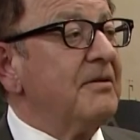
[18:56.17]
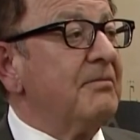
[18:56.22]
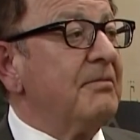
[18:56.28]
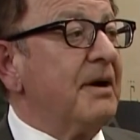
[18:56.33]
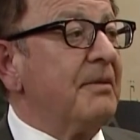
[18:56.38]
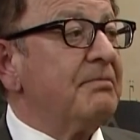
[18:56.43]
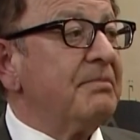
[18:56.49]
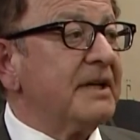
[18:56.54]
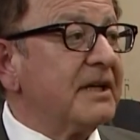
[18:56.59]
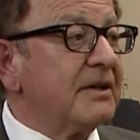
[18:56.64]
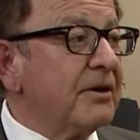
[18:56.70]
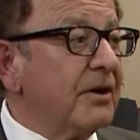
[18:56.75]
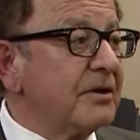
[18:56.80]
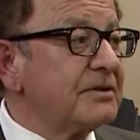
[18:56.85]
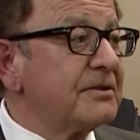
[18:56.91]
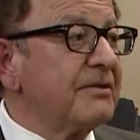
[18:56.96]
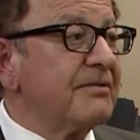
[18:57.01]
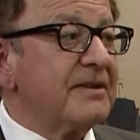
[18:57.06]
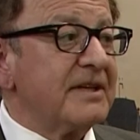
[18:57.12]
But
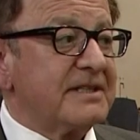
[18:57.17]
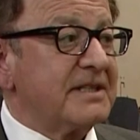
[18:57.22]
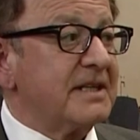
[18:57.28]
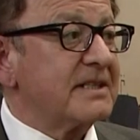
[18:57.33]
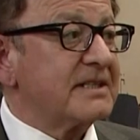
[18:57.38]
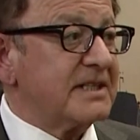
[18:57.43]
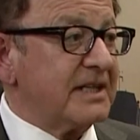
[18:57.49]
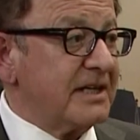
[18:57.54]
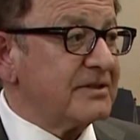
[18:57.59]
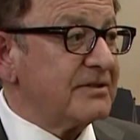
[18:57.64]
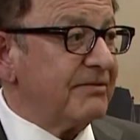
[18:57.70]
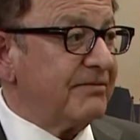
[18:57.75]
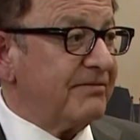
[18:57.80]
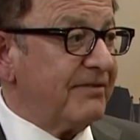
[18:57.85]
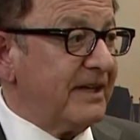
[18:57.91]
because of the success of